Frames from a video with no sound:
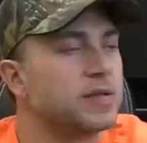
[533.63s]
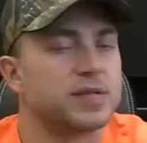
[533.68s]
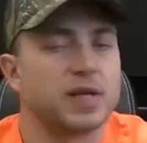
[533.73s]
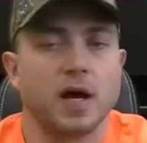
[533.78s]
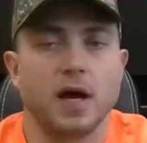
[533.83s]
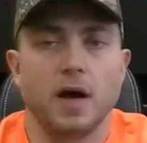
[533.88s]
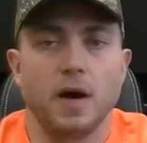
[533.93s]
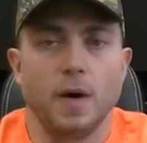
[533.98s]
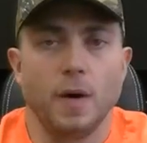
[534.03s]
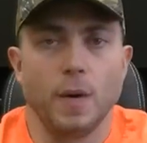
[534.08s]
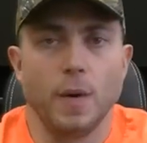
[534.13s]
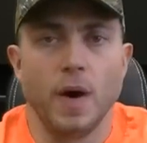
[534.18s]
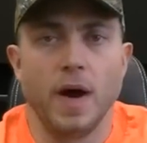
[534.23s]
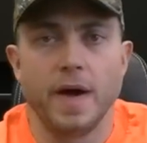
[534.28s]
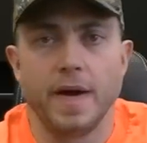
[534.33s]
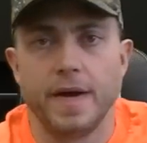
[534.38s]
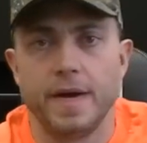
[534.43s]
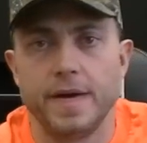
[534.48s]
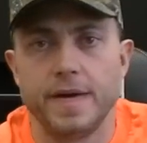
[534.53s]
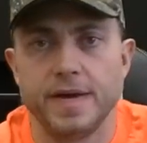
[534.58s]
So,
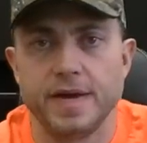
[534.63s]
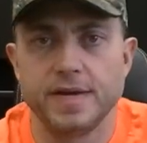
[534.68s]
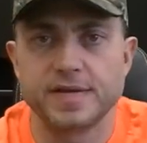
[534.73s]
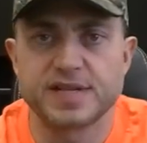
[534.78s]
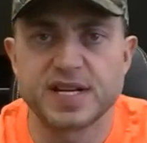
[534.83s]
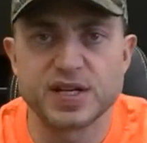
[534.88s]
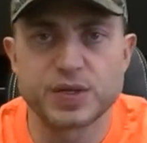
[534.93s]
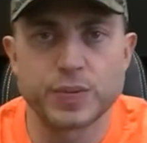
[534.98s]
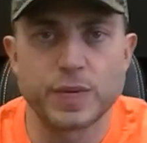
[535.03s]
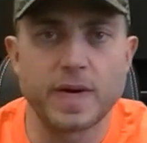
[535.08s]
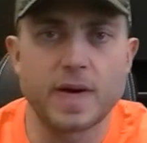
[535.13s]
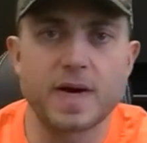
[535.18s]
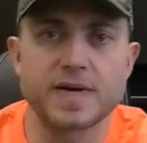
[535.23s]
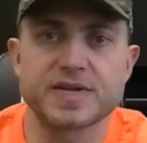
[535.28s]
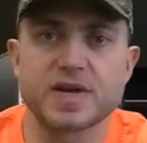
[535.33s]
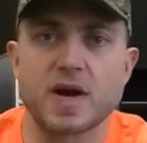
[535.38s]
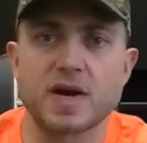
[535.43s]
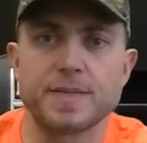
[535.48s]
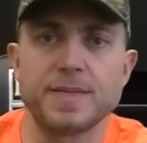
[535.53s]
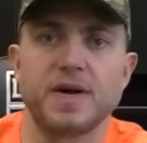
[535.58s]
since we are
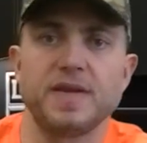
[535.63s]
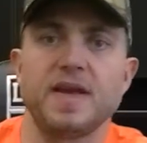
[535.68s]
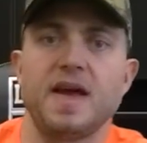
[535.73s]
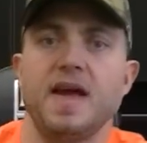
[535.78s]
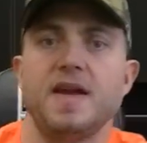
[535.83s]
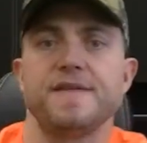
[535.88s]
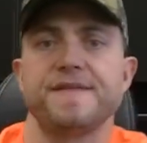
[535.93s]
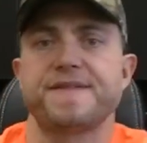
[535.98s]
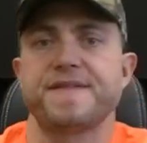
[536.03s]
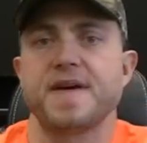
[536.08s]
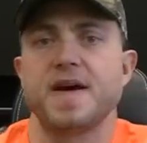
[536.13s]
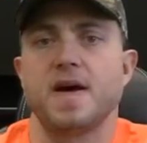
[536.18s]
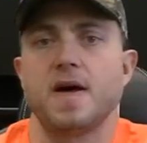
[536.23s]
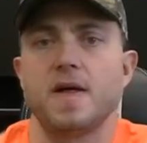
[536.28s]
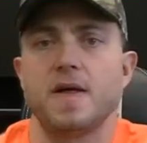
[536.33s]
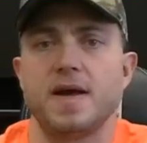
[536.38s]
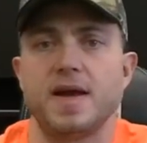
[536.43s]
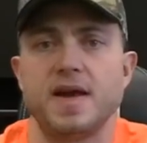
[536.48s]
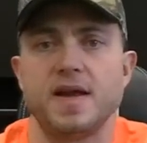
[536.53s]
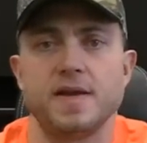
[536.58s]
talking about the
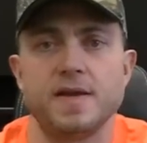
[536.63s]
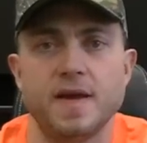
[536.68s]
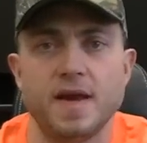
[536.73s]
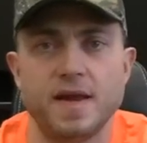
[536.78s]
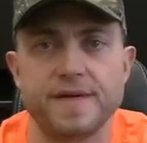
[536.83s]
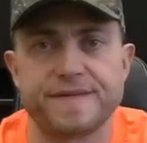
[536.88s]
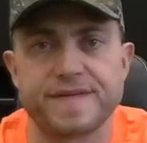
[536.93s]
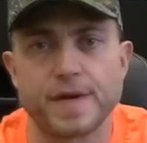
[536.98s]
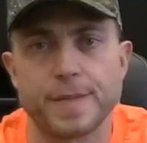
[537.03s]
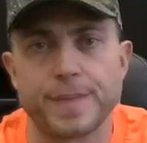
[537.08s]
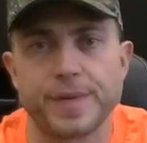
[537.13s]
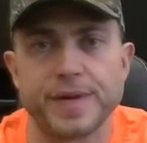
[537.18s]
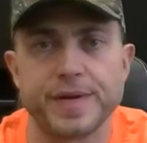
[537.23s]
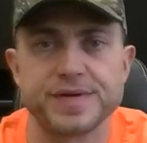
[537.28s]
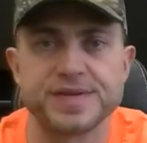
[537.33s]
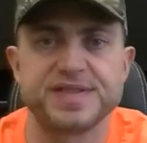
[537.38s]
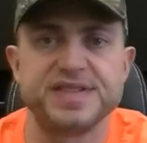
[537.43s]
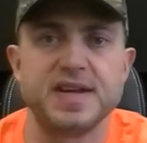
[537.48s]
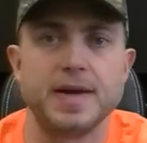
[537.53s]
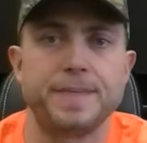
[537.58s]
NFL and NFL
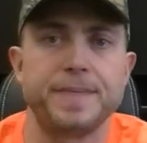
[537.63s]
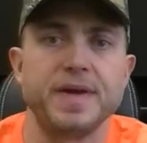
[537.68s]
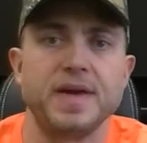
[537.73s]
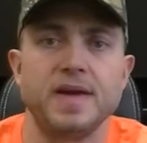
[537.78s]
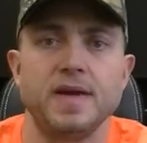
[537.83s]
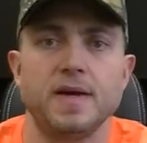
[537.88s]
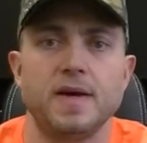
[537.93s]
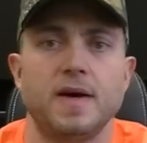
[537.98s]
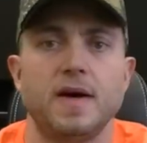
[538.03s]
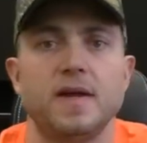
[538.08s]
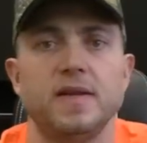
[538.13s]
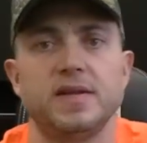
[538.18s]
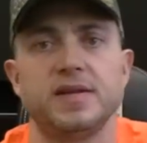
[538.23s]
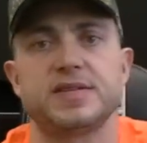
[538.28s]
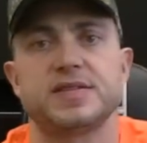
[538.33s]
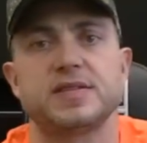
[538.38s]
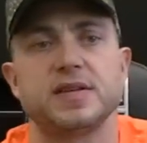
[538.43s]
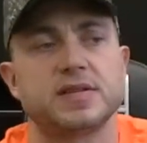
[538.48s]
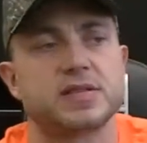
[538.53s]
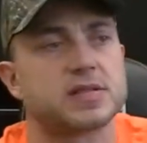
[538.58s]
players dipping,
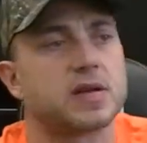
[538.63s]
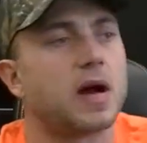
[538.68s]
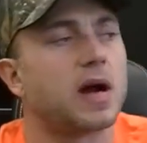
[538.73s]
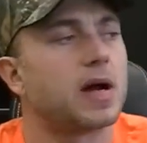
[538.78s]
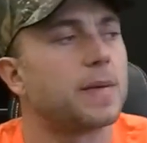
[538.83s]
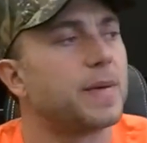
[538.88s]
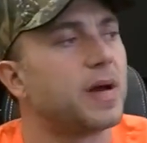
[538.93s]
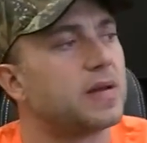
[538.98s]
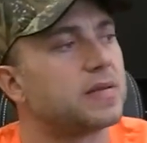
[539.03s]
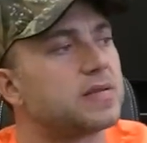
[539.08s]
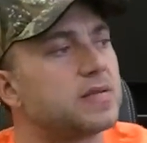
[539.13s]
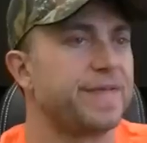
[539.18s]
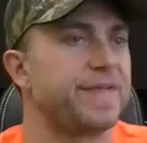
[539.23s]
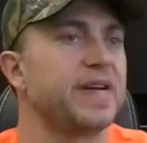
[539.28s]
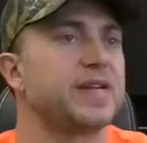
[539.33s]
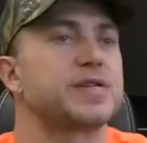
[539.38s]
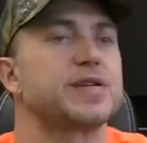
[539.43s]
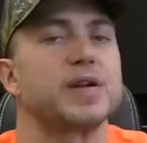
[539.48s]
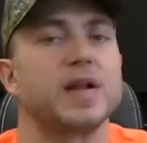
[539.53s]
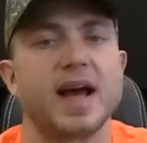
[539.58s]
let's talk about
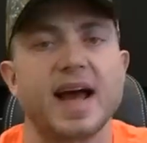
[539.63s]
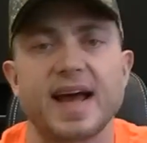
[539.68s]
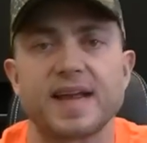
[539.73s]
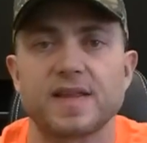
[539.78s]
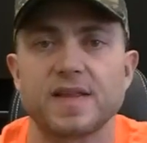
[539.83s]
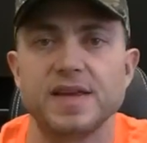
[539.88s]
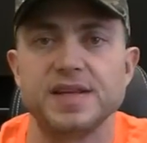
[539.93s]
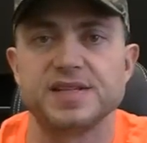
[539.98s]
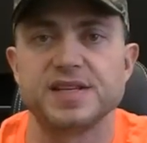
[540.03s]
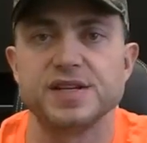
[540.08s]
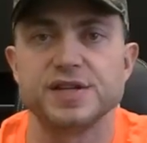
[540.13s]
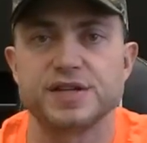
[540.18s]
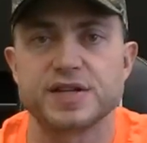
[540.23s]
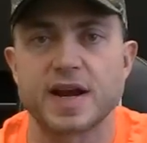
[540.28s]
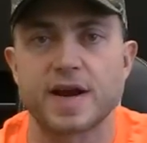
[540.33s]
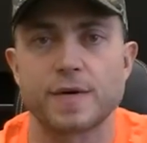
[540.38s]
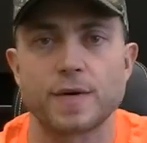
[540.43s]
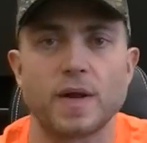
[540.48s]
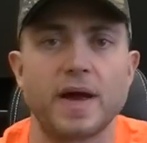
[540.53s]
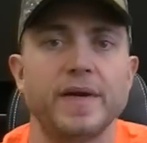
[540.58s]
professional athletes in
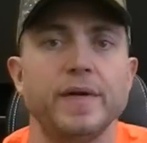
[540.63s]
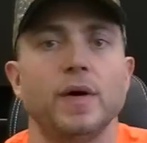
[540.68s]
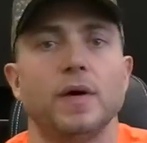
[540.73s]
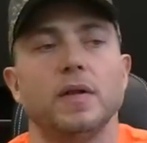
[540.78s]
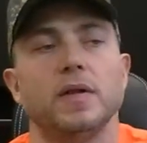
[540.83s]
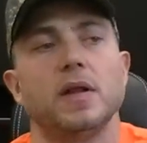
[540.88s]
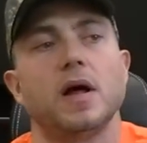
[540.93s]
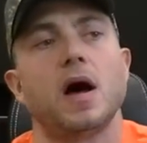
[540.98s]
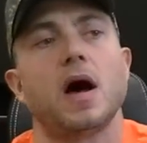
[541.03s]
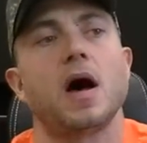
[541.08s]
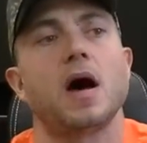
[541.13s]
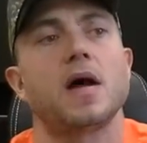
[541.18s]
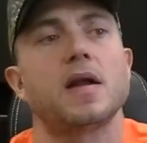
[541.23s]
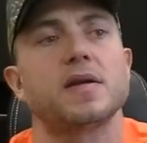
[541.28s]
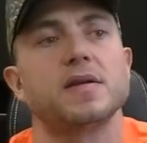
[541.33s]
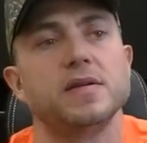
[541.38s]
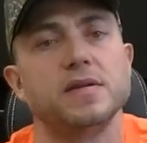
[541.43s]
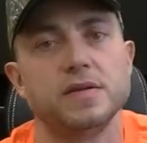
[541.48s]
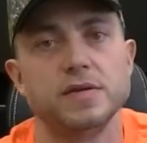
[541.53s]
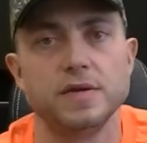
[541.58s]
general. I know a
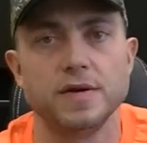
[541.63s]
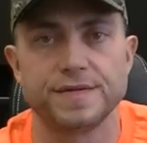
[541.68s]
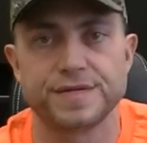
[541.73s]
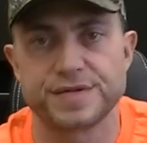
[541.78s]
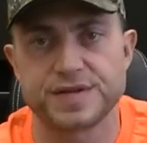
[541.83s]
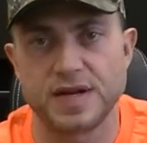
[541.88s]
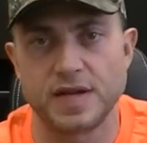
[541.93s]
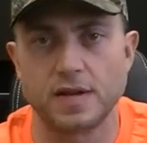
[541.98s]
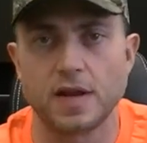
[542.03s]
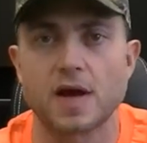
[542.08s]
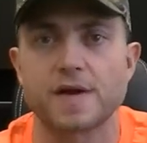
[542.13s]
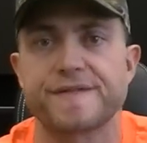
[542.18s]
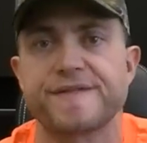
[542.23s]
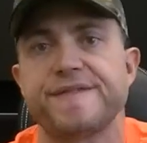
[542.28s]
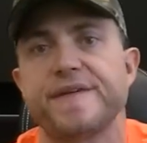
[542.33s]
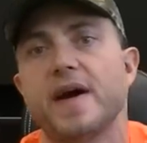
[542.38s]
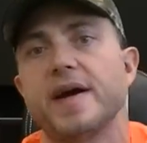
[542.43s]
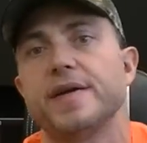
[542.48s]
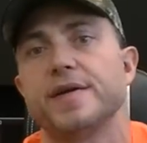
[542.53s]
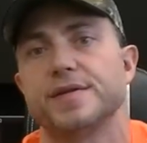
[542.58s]
lot of UFC, a lot of
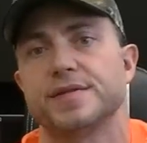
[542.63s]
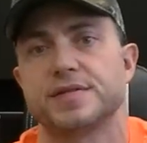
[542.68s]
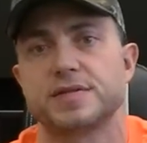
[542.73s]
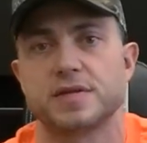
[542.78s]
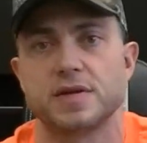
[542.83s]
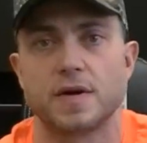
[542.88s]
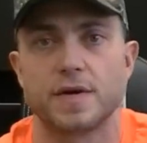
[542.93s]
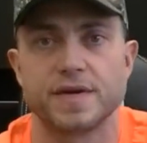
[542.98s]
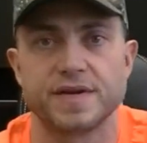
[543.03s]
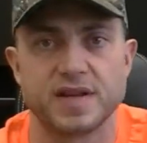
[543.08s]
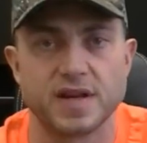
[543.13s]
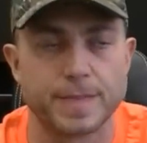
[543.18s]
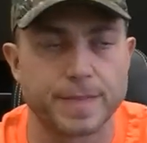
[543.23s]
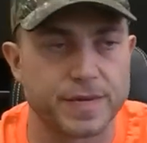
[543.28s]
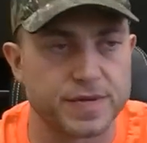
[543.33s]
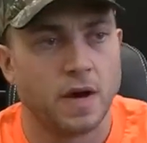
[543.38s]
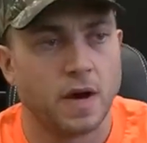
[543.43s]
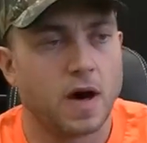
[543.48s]
fighters are dippers.